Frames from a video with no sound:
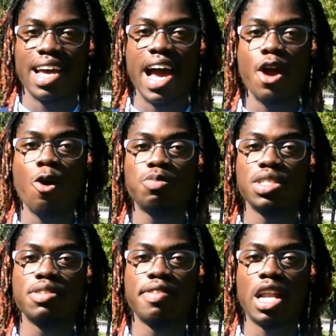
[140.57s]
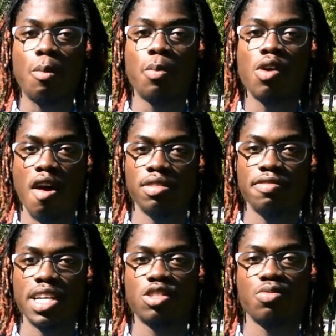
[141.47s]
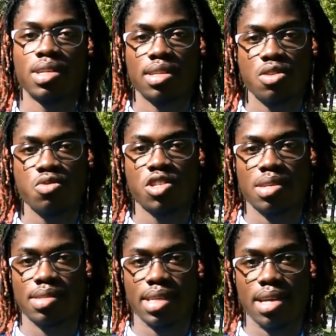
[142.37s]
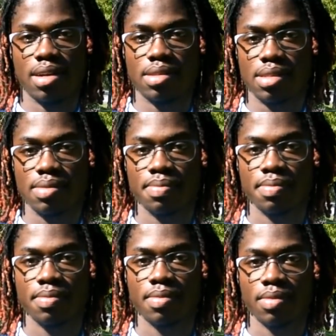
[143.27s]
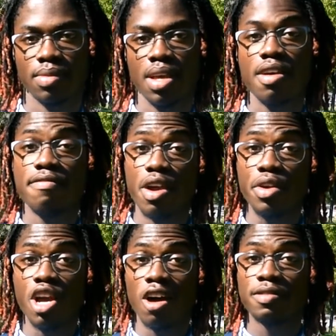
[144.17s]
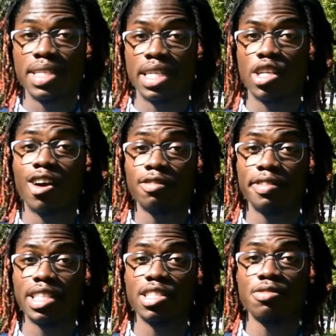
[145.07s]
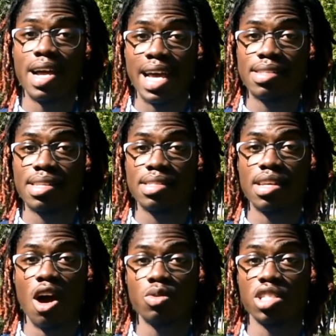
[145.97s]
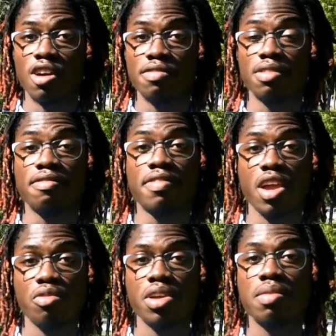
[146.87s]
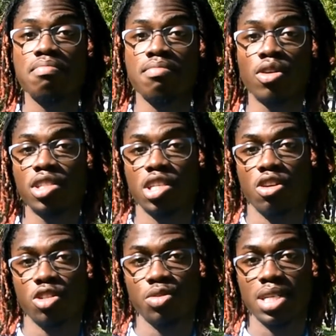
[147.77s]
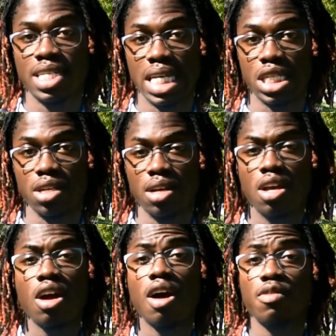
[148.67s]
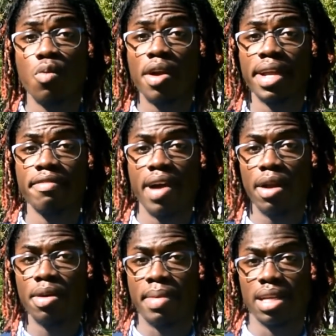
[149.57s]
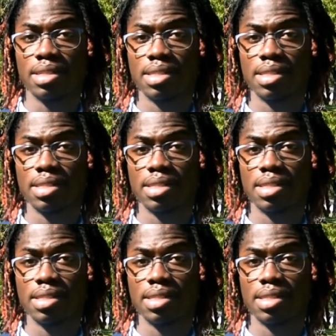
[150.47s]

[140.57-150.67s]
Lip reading: I hope to develop conflict resolution skills. Very often, conflict arises out of the varying multicultural nature of a work environment.